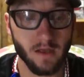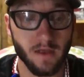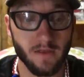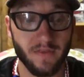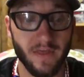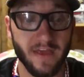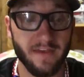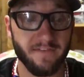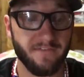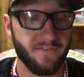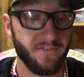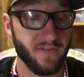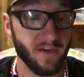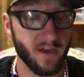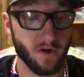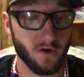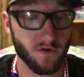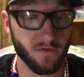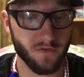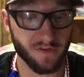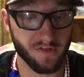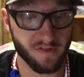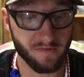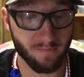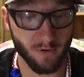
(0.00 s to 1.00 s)
They fear
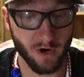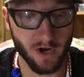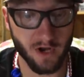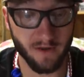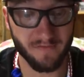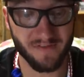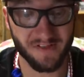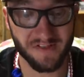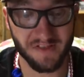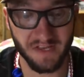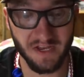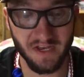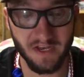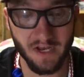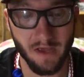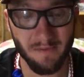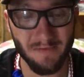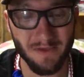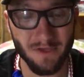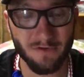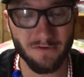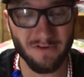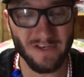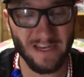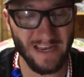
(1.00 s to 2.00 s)
the spread of
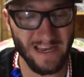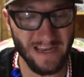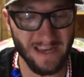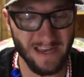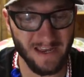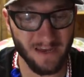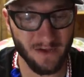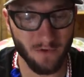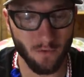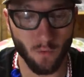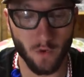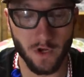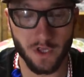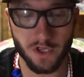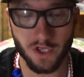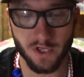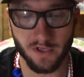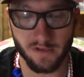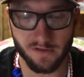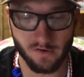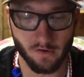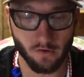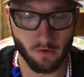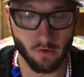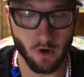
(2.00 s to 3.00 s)
CWD, which
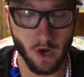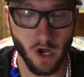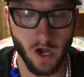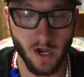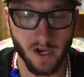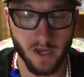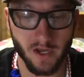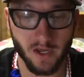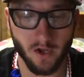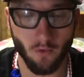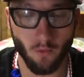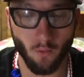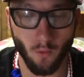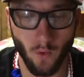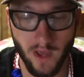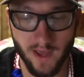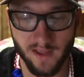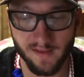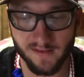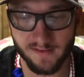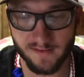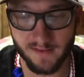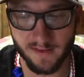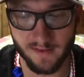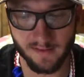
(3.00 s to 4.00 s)
is chronic
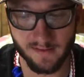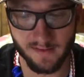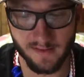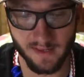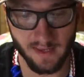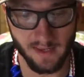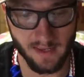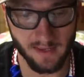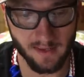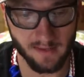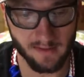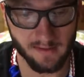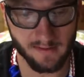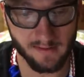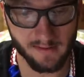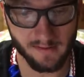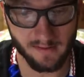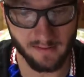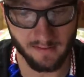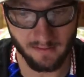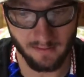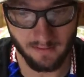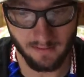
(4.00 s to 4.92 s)
waste disease,